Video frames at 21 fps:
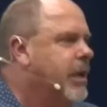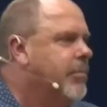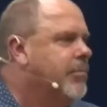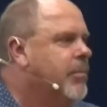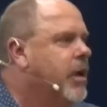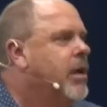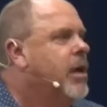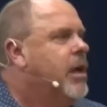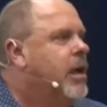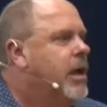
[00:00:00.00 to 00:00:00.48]

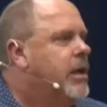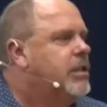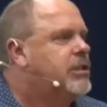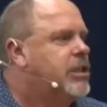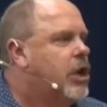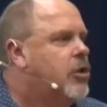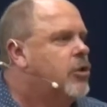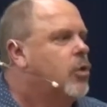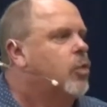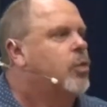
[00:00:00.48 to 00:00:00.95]
Him,
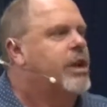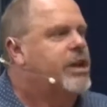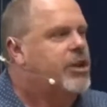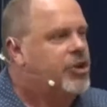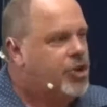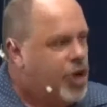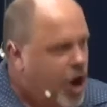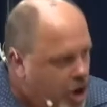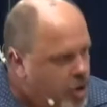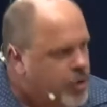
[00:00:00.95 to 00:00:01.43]
it's so that we
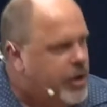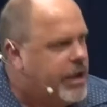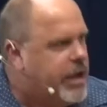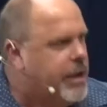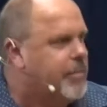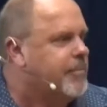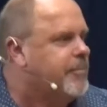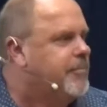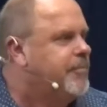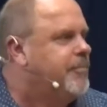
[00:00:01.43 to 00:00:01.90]
know
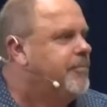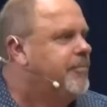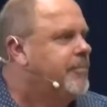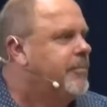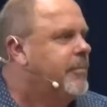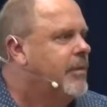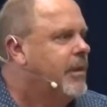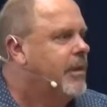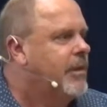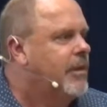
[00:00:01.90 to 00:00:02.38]
Him.
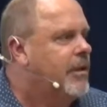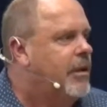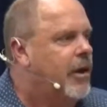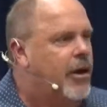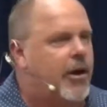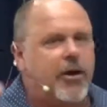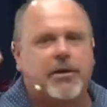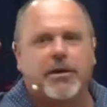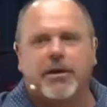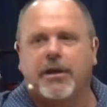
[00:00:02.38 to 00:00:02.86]

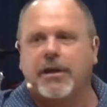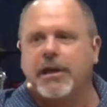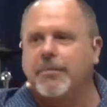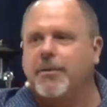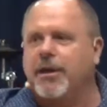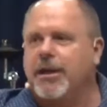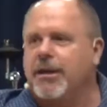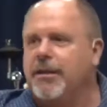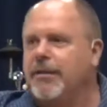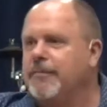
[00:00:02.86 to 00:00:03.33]
Hello, you
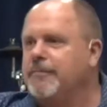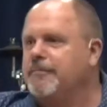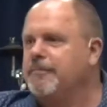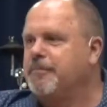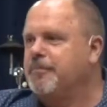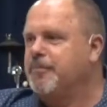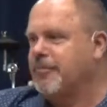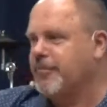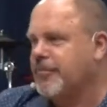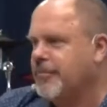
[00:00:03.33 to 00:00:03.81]
hear me?
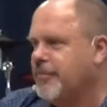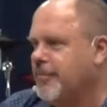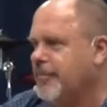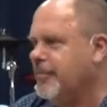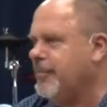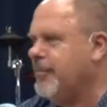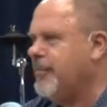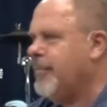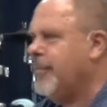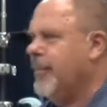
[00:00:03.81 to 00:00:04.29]

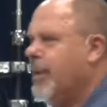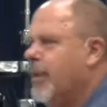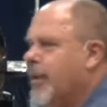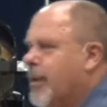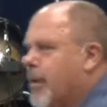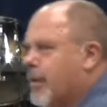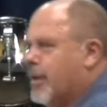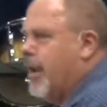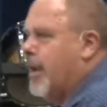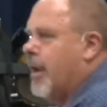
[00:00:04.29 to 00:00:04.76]

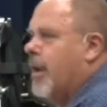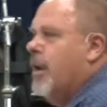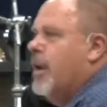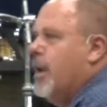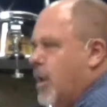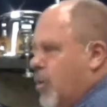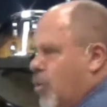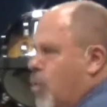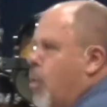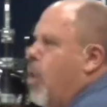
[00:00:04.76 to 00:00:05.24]
Okay,
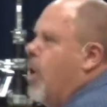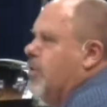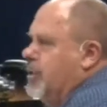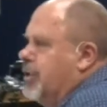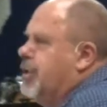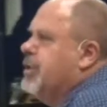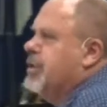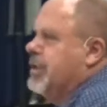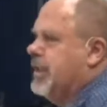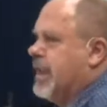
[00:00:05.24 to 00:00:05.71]
He
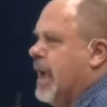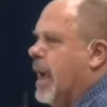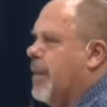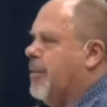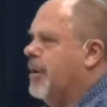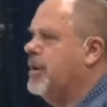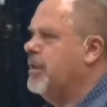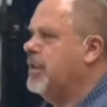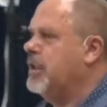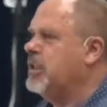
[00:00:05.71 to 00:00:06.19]
wants us to
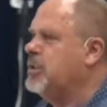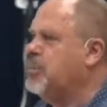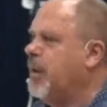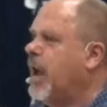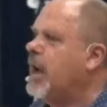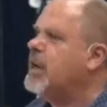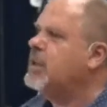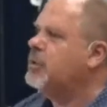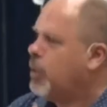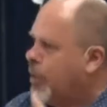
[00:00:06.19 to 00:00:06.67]
come into this
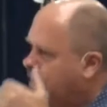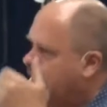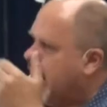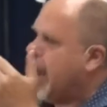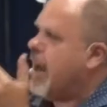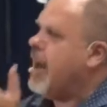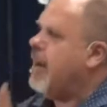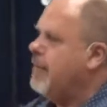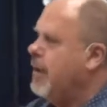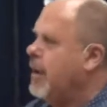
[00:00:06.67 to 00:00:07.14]
place where we
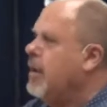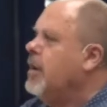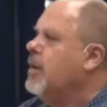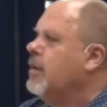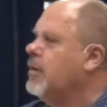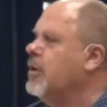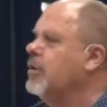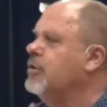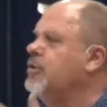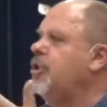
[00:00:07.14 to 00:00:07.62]
have
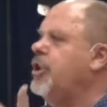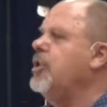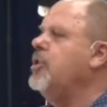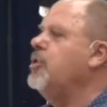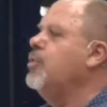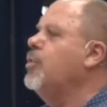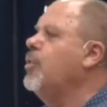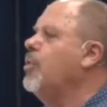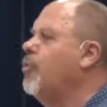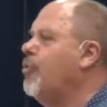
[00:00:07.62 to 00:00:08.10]

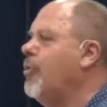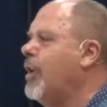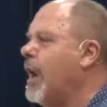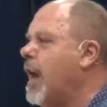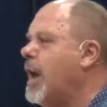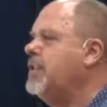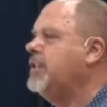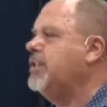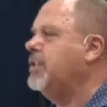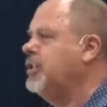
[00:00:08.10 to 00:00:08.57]
continual
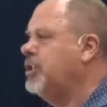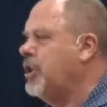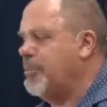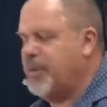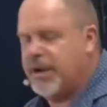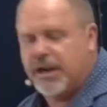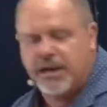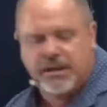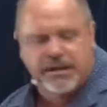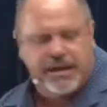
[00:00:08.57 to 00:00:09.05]
relationship and